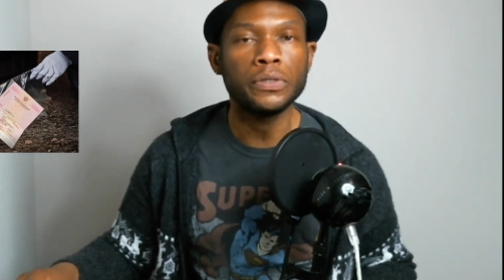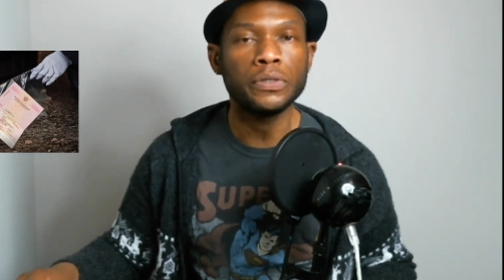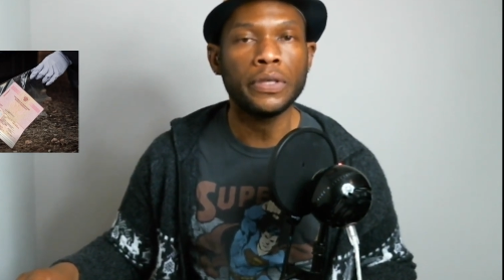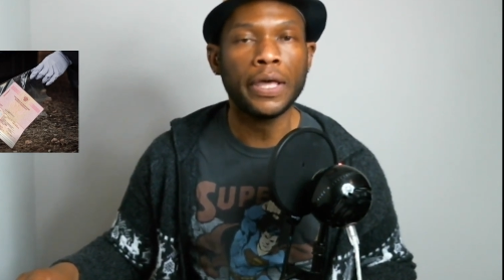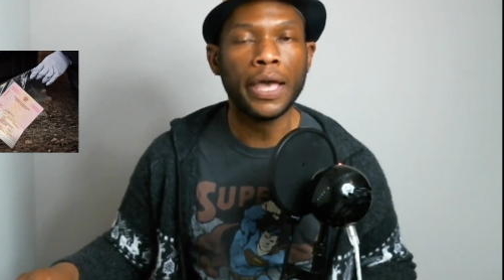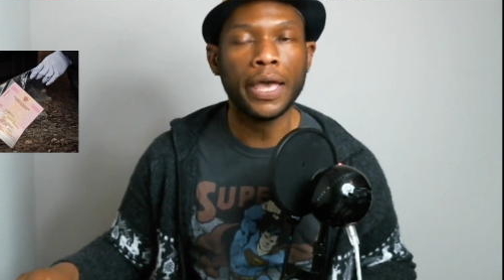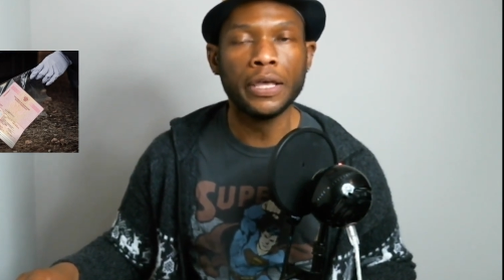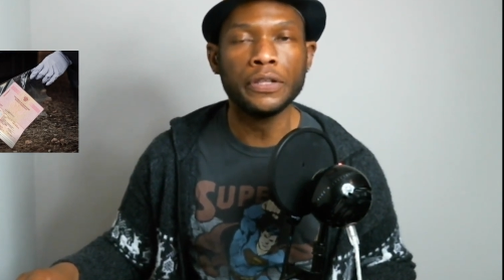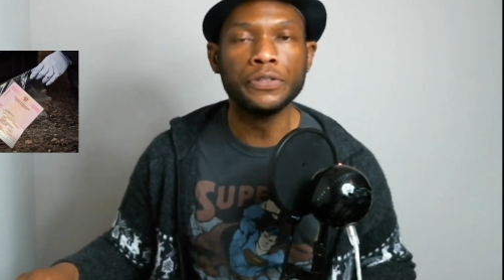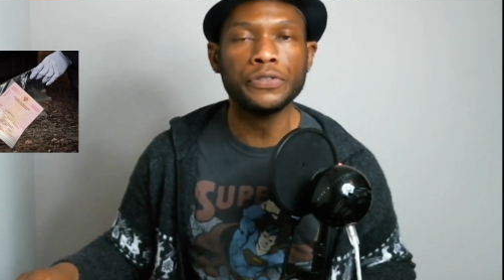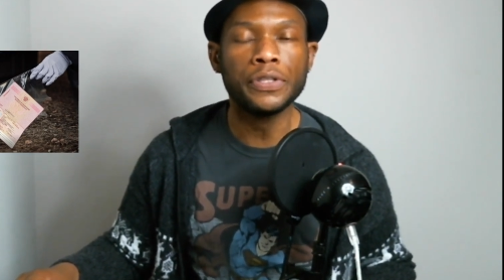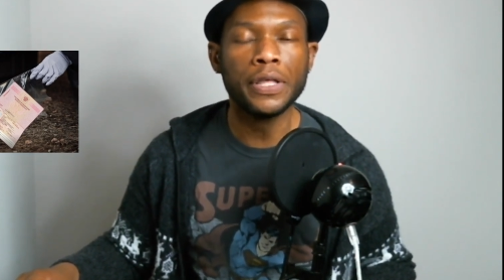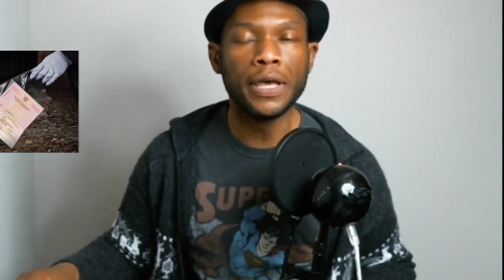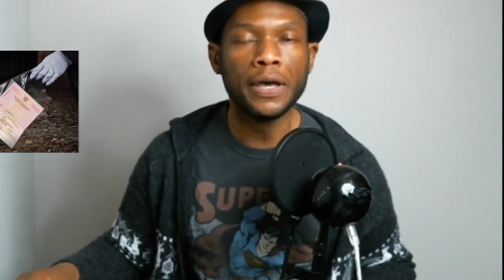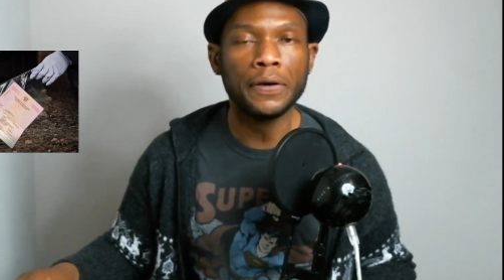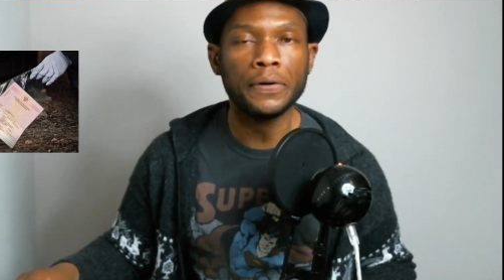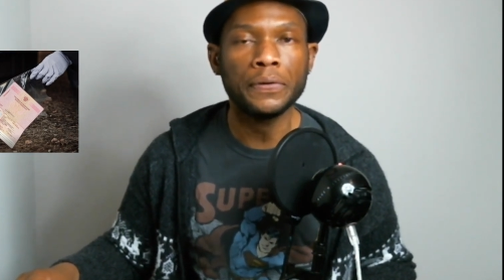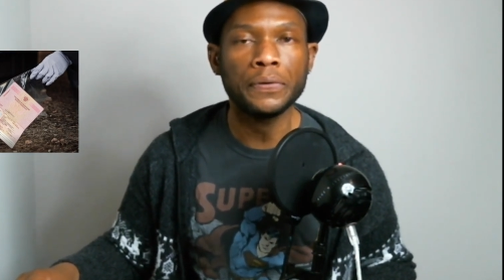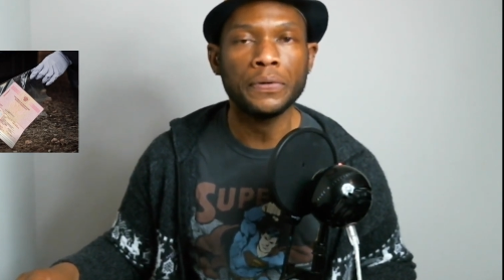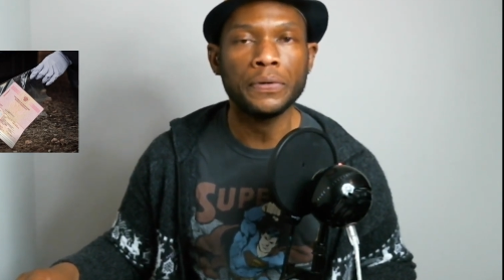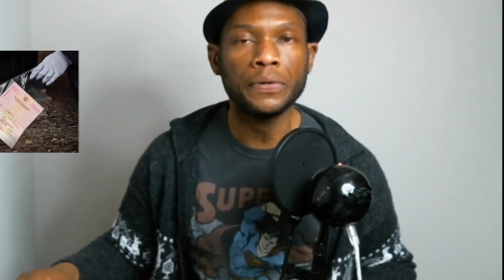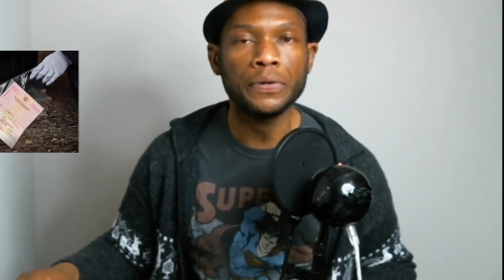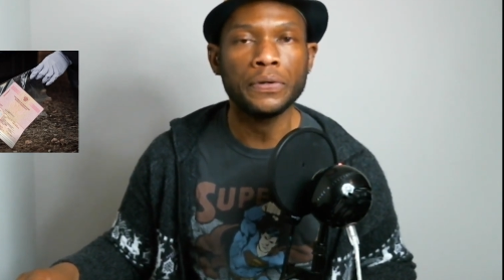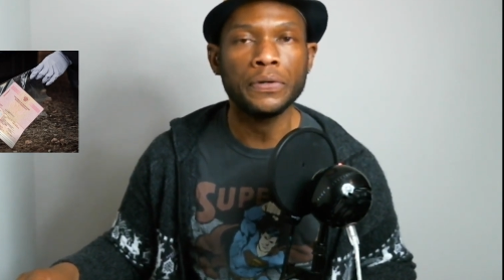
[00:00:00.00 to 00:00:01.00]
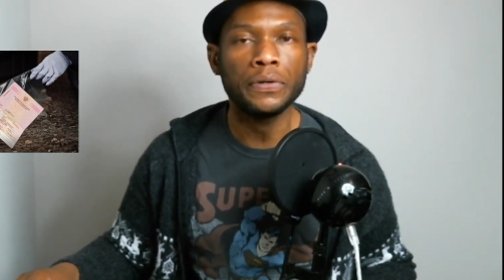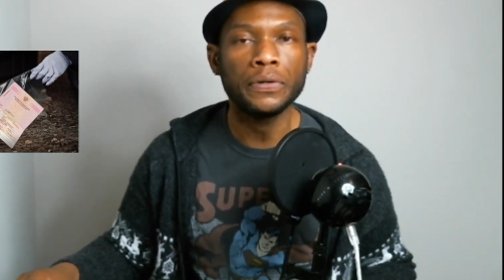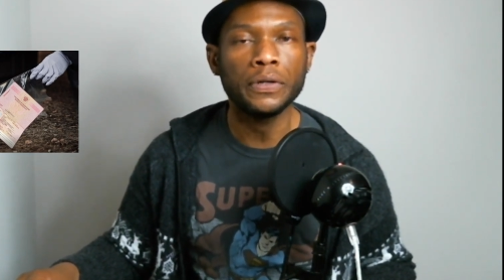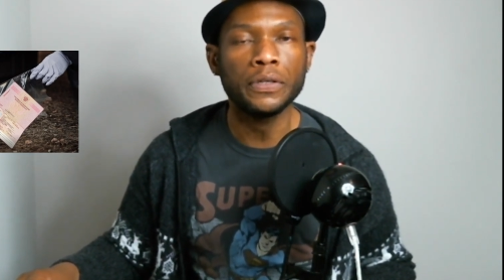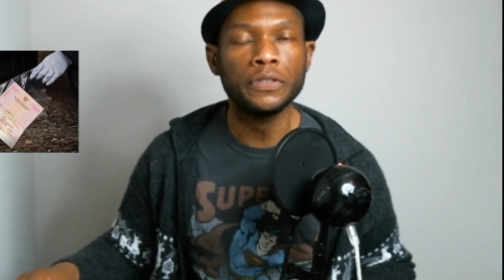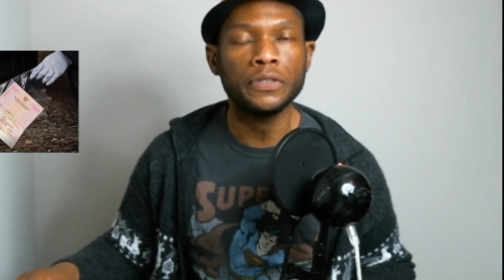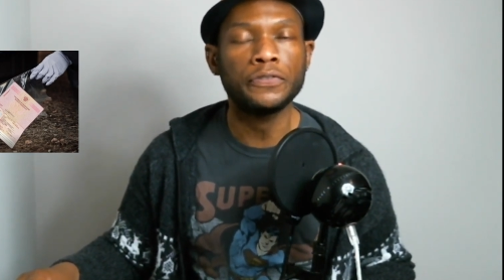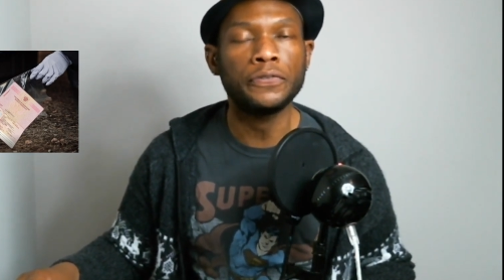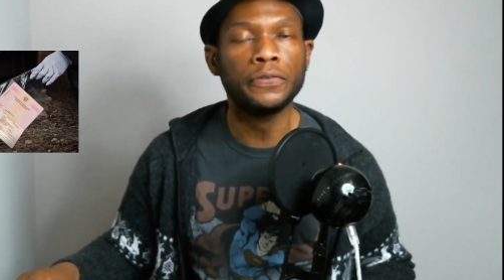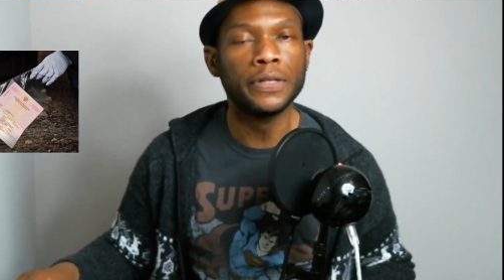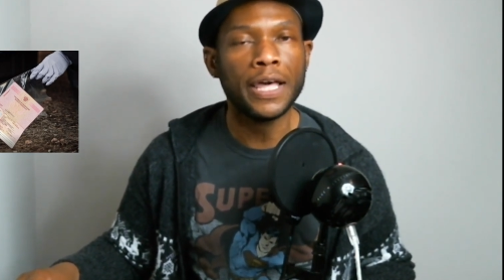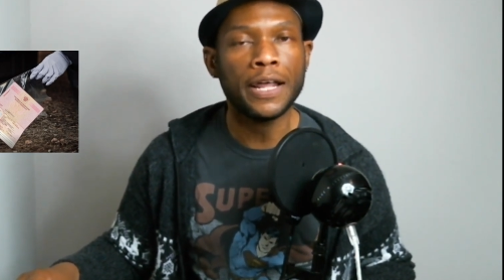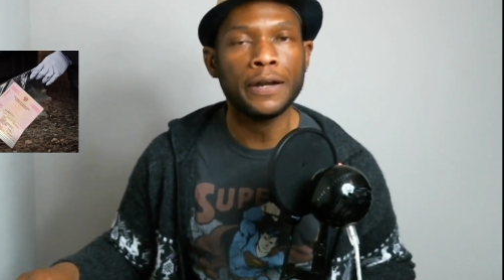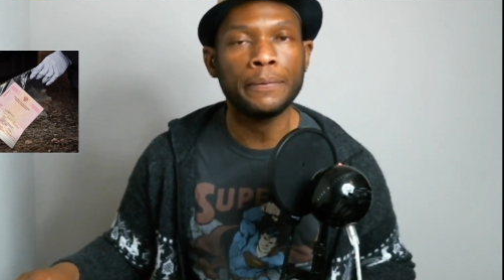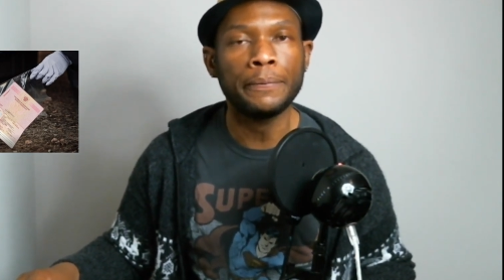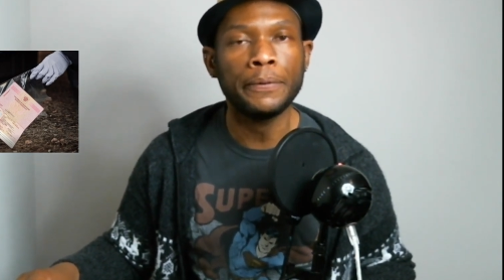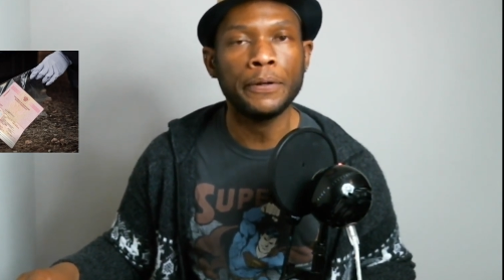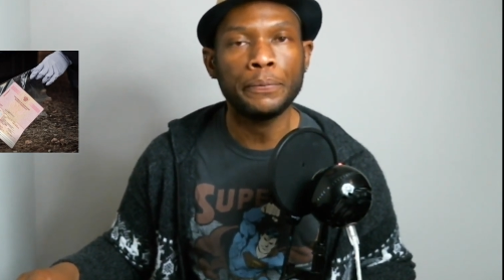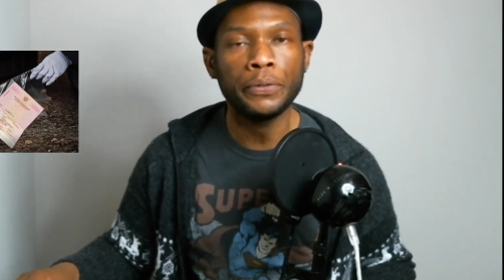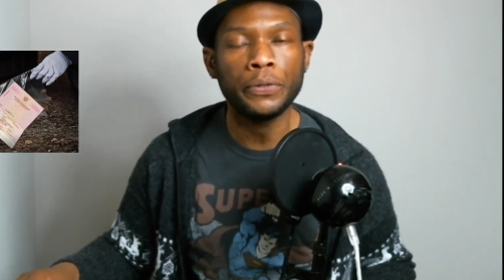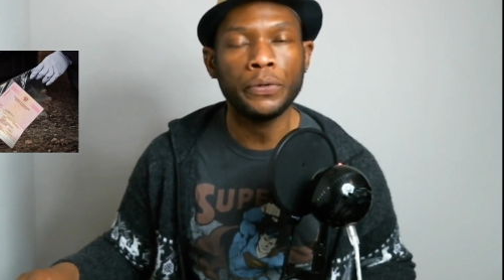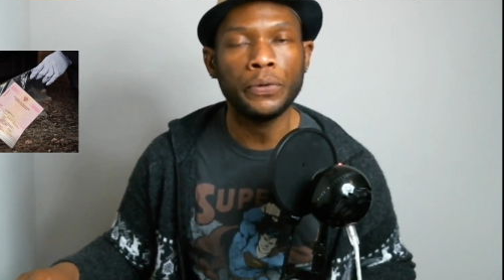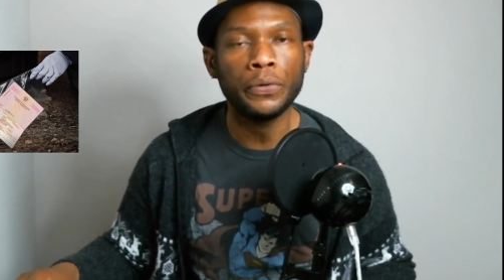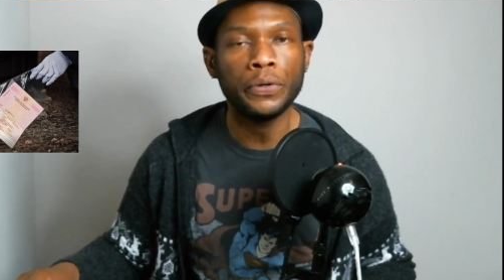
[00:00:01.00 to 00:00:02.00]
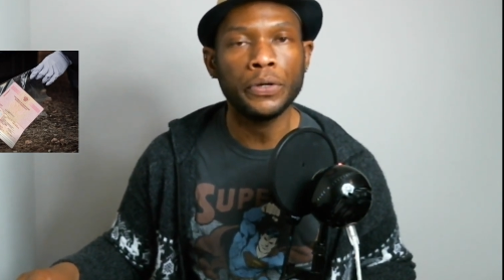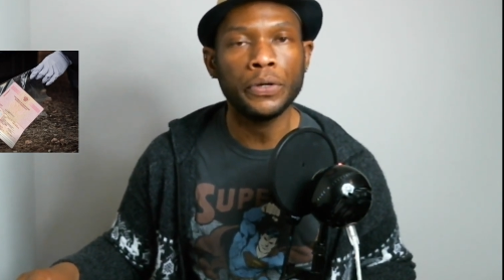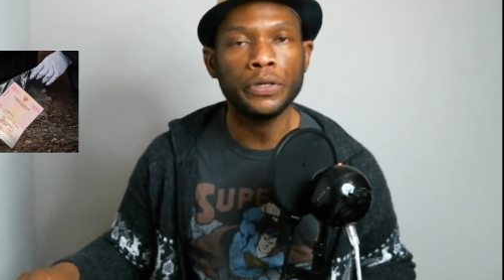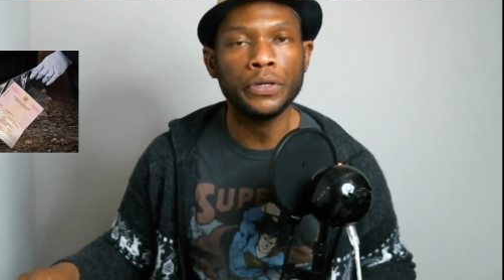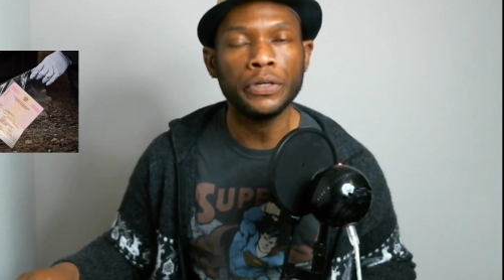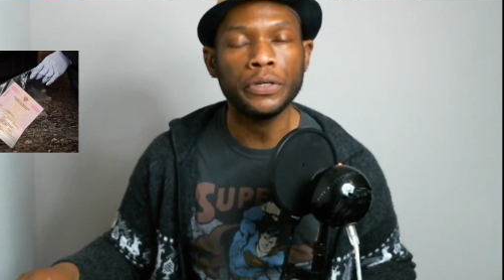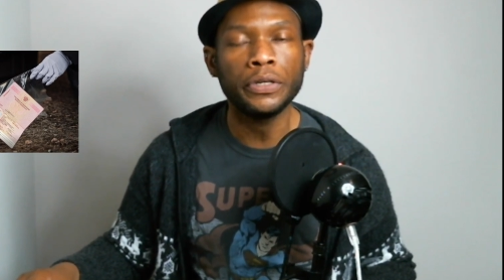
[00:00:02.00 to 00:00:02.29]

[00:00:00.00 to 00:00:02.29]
Hands down, it's Vladimir Putin.